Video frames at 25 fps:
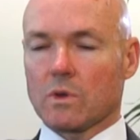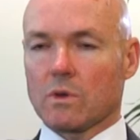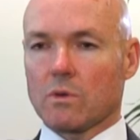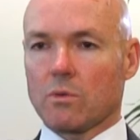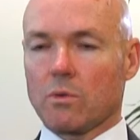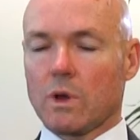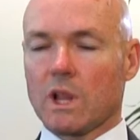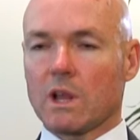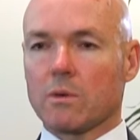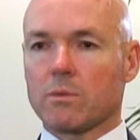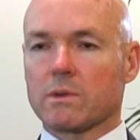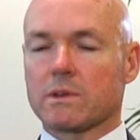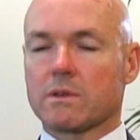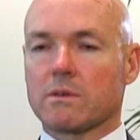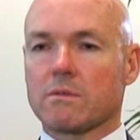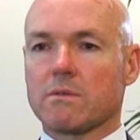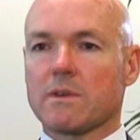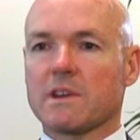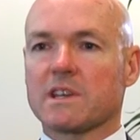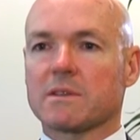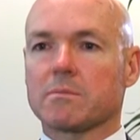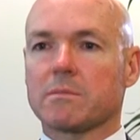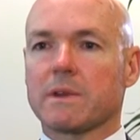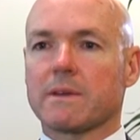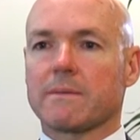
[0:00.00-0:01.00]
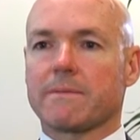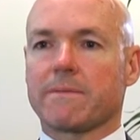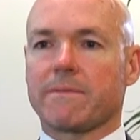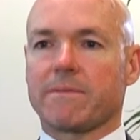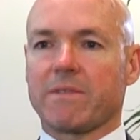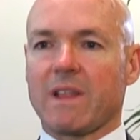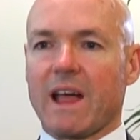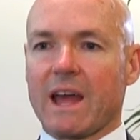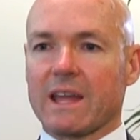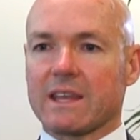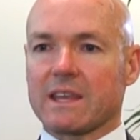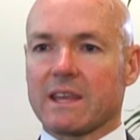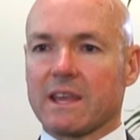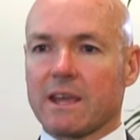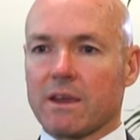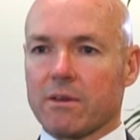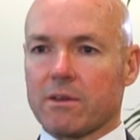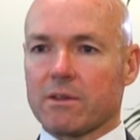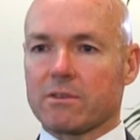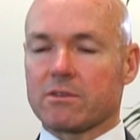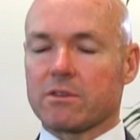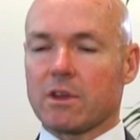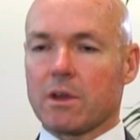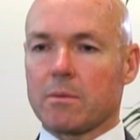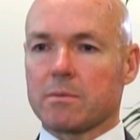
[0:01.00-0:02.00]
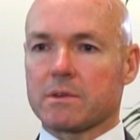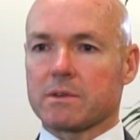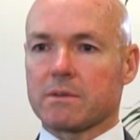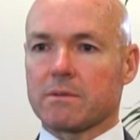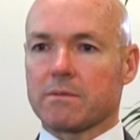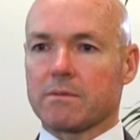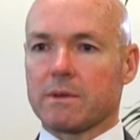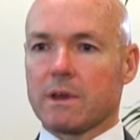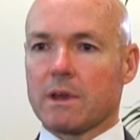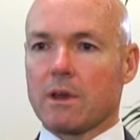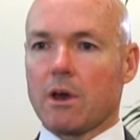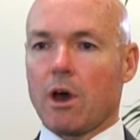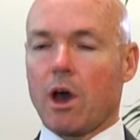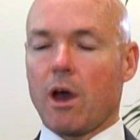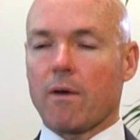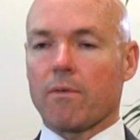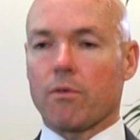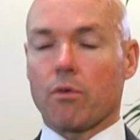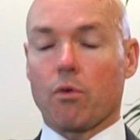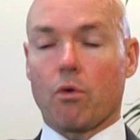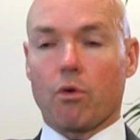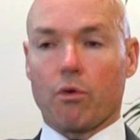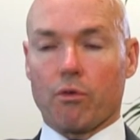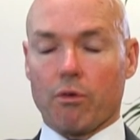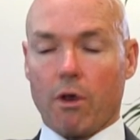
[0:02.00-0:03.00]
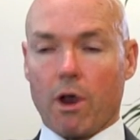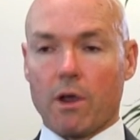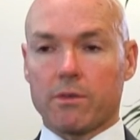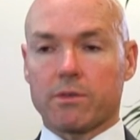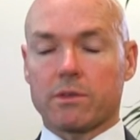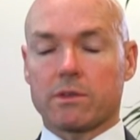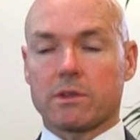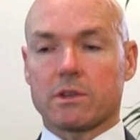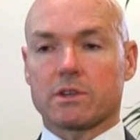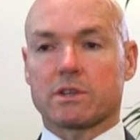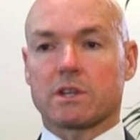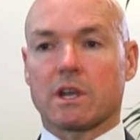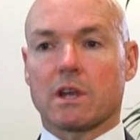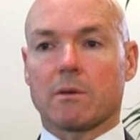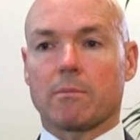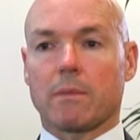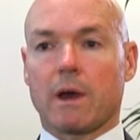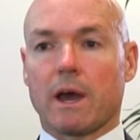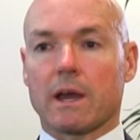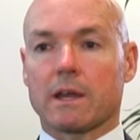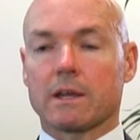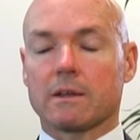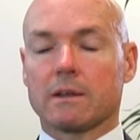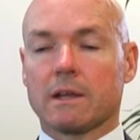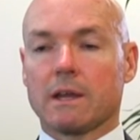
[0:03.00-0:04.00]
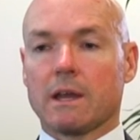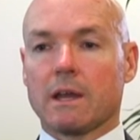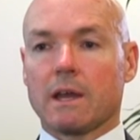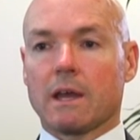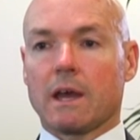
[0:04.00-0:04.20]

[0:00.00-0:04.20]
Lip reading: Well, it was a reasonably flat year in terms of overall growth in the share market.